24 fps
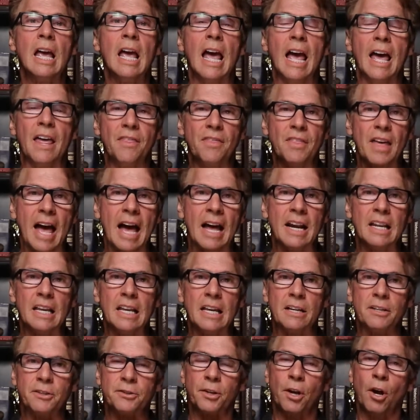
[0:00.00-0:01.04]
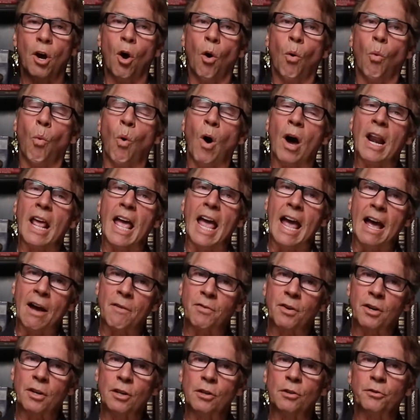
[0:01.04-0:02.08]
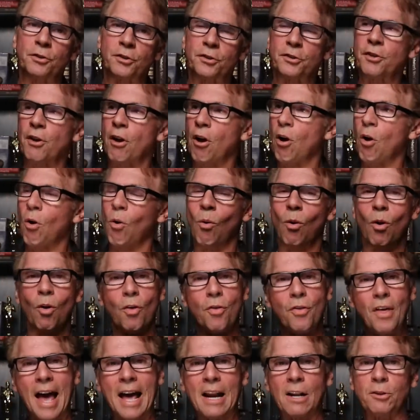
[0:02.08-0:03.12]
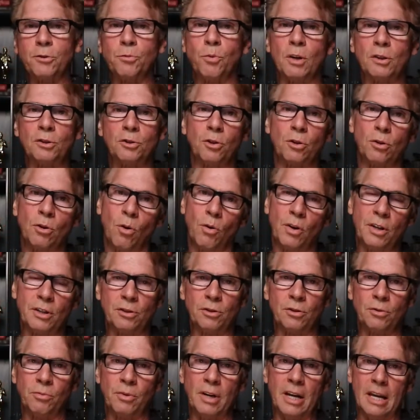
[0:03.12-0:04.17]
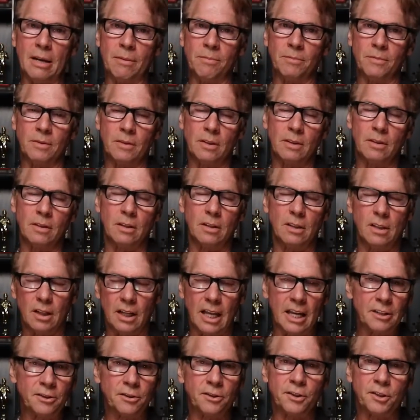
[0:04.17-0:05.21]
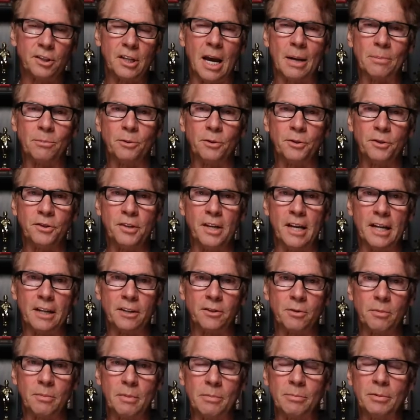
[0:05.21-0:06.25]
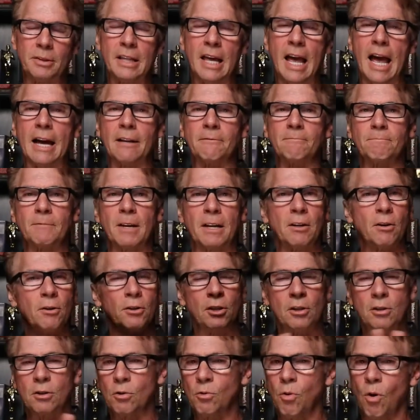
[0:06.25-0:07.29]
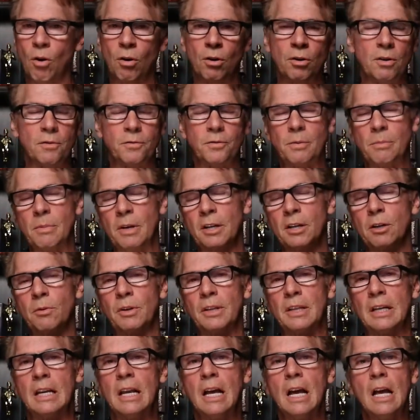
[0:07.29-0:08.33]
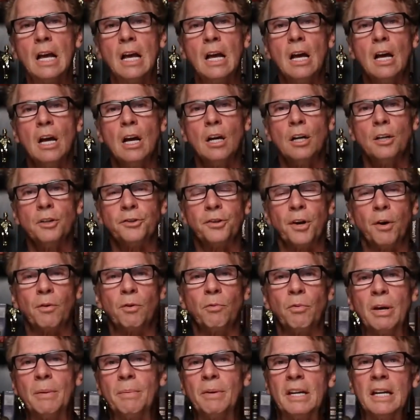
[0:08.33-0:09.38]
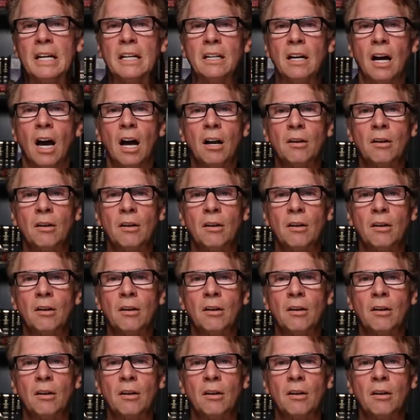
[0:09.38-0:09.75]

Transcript: and that is whatever you sow, that is what you're going to reap. Galatians chapter 6. Remember that. I know you can quote it, you're familiar with it. So when we begin to